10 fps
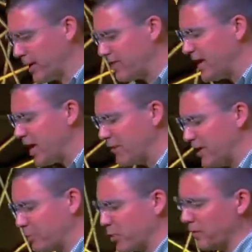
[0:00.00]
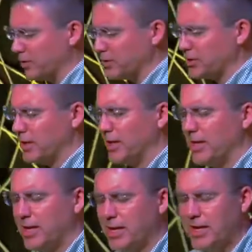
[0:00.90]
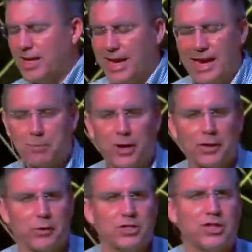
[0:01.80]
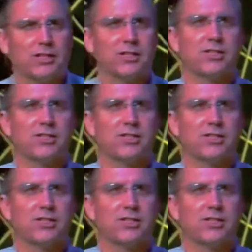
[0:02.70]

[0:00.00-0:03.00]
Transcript: I thank you for that privilege. And I pray, Lord Jesus,